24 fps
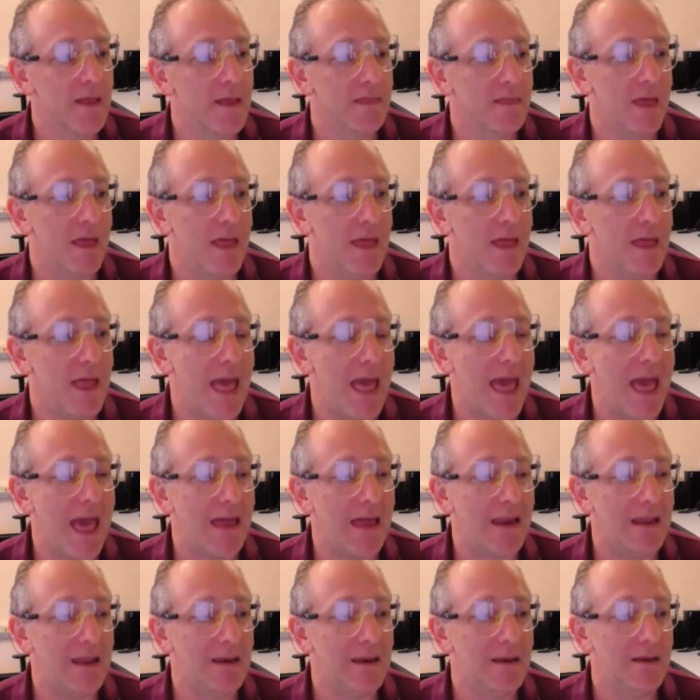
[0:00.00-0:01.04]
they
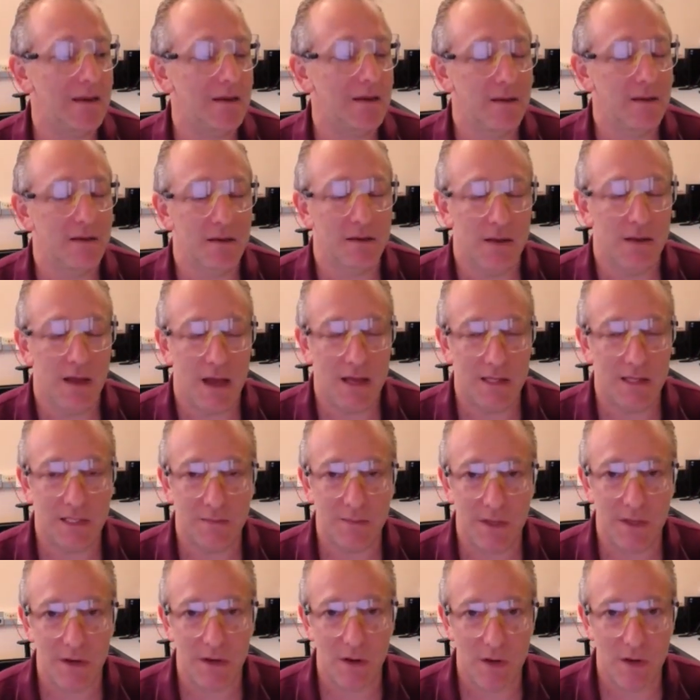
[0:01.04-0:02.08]
added uh, something known